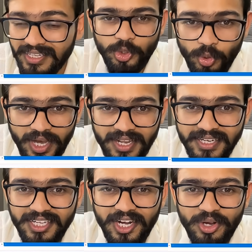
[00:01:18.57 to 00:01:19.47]
You are
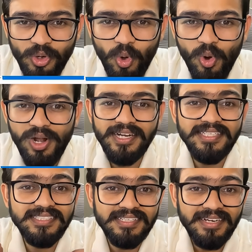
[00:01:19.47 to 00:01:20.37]
in control,
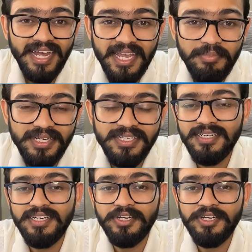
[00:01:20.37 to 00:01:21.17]
describe it,